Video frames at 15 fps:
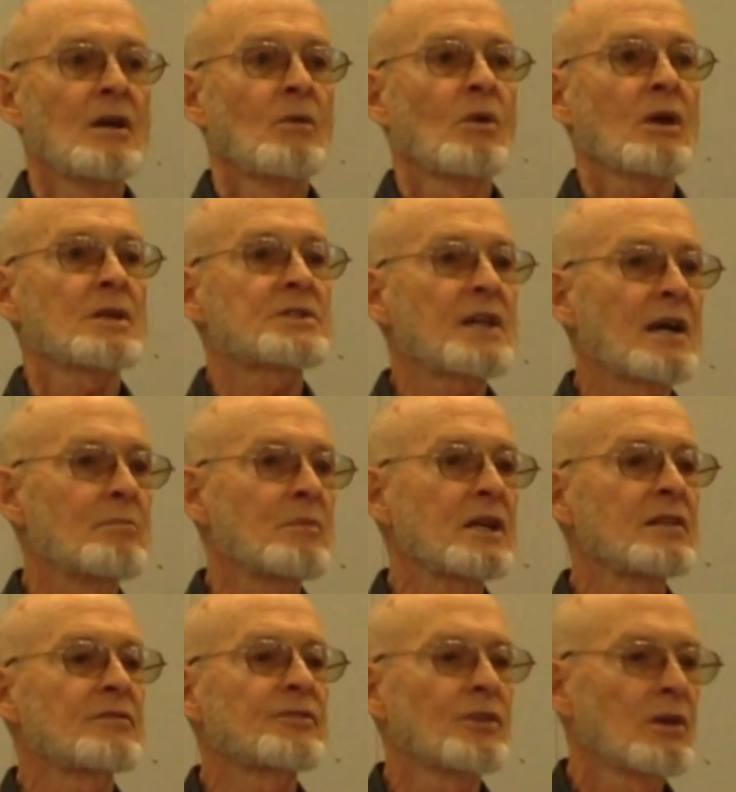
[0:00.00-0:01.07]
what does that
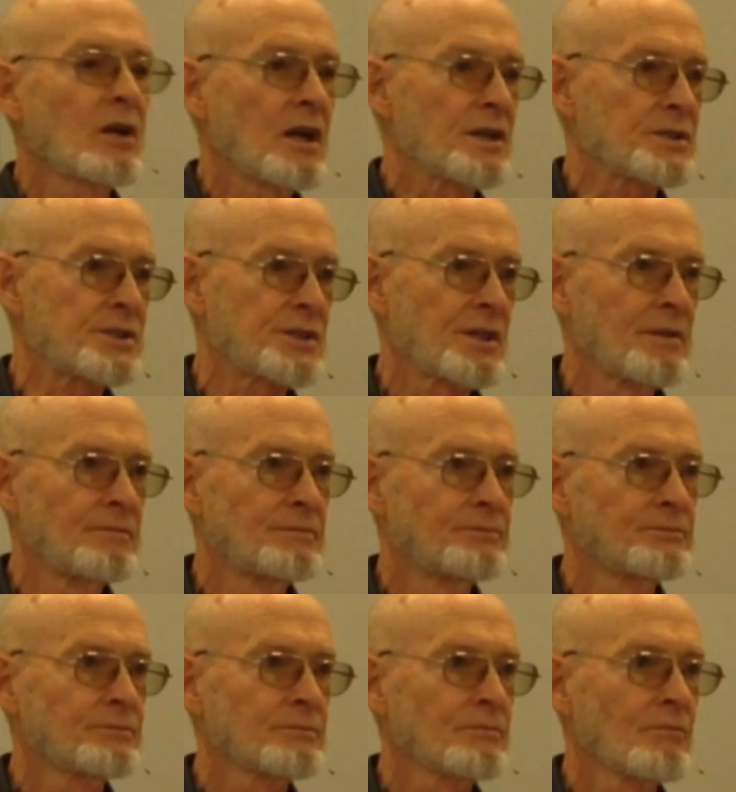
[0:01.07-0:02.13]
mean for us?
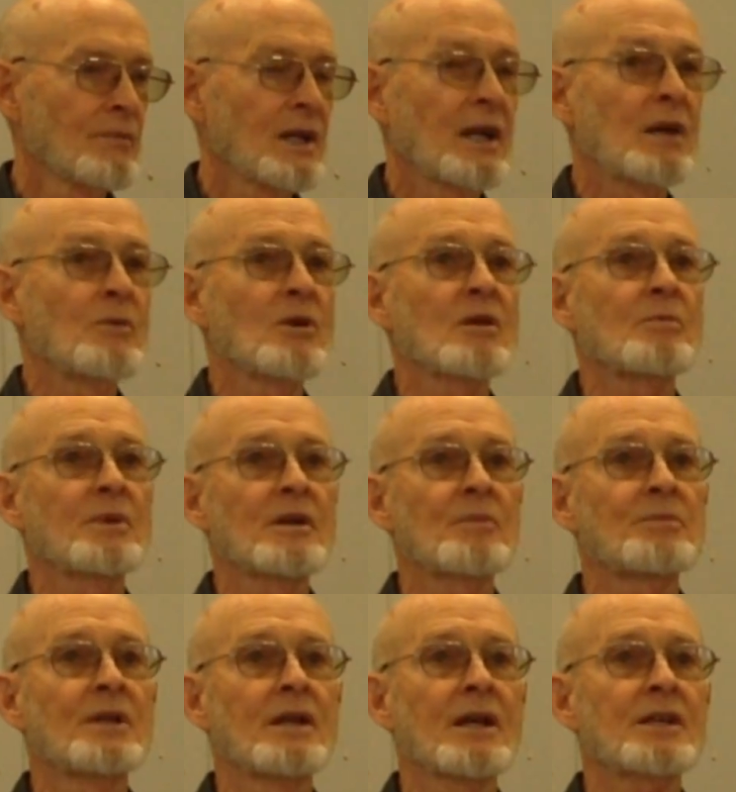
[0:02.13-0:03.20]
And I want to put
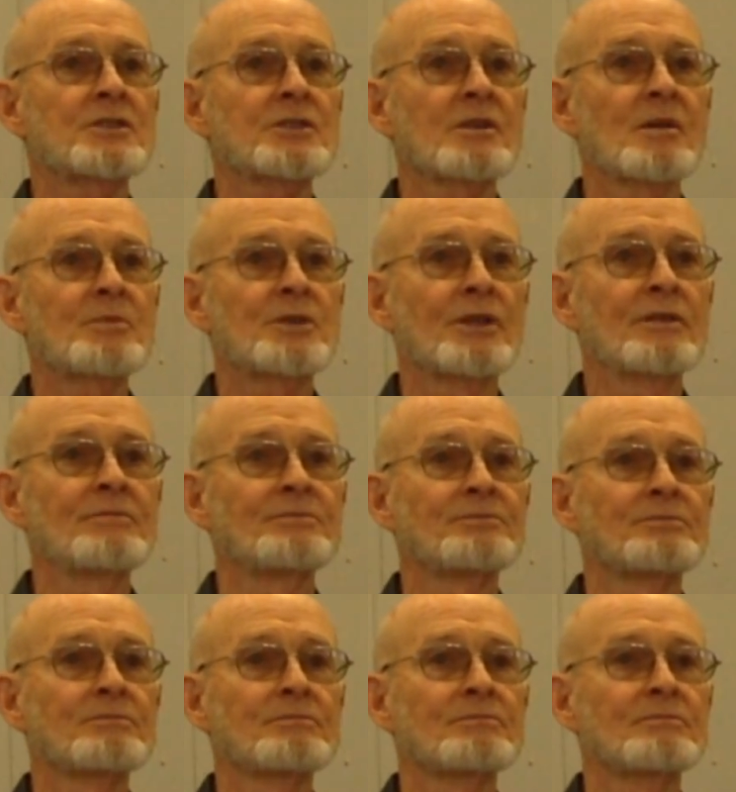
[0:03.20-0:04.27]
up the next scripture,
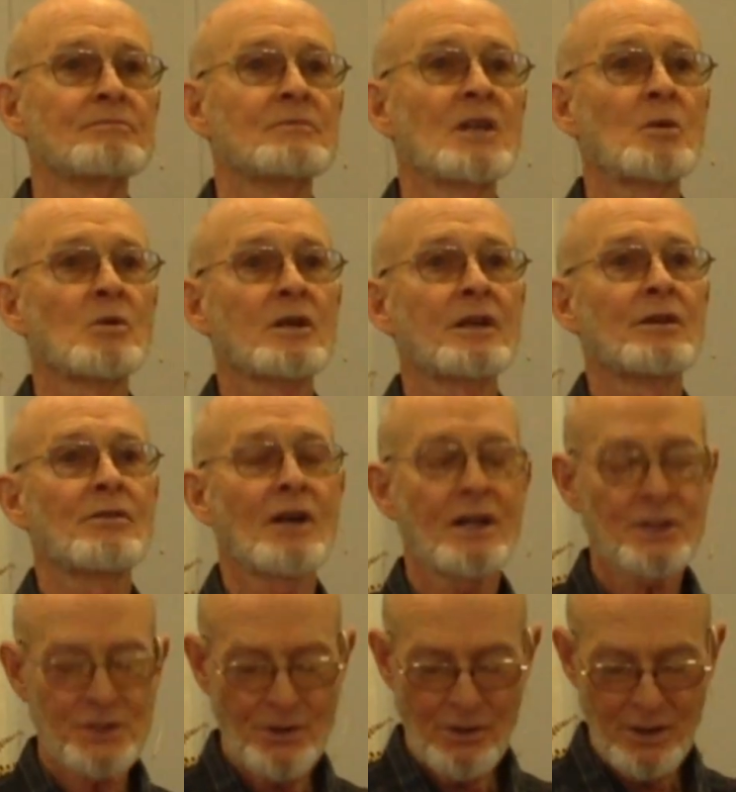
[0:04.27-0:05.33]
and then we'll get
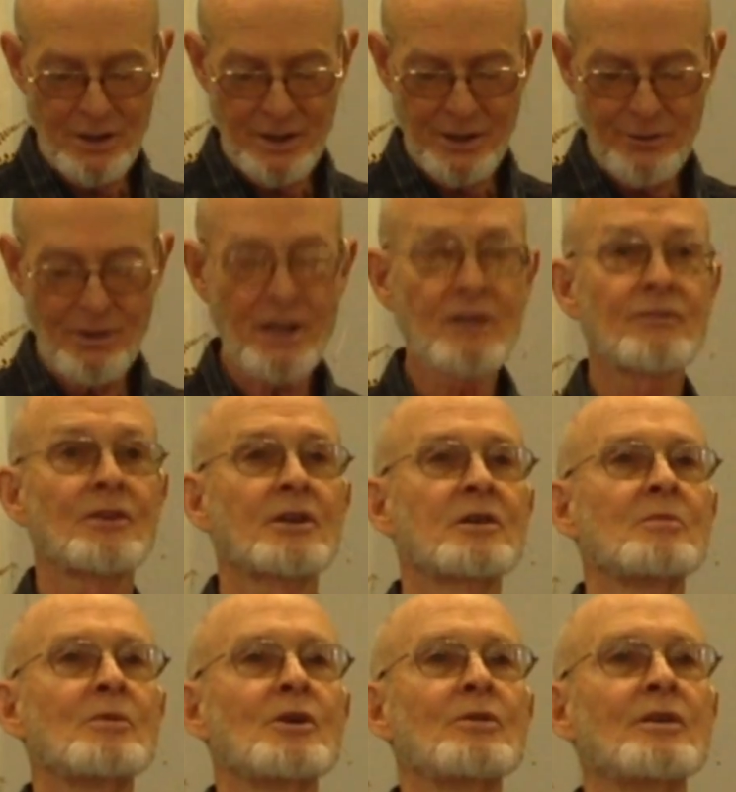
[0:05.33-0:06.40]
ready, start getting ready for
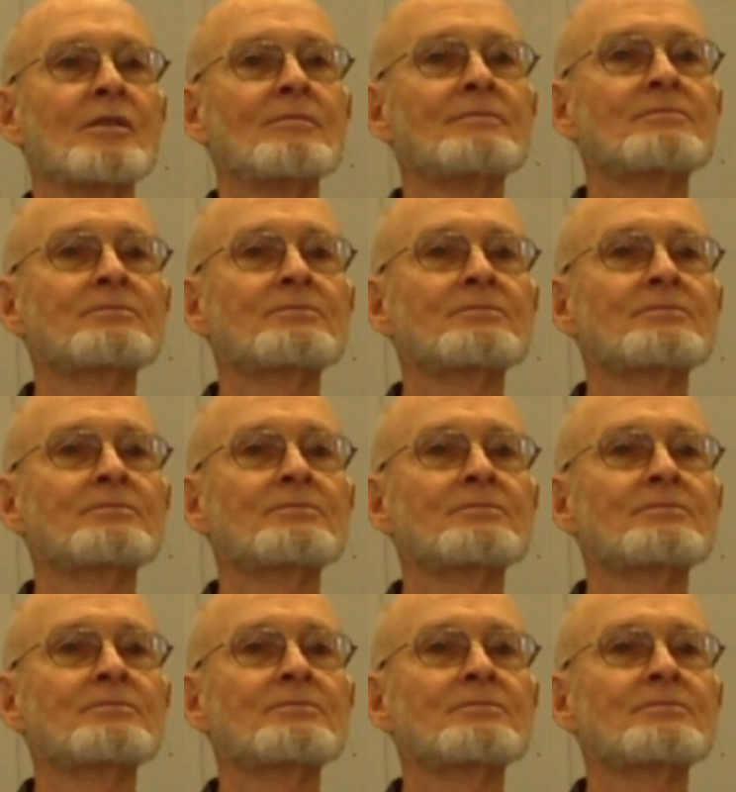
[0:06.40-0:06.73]
communion.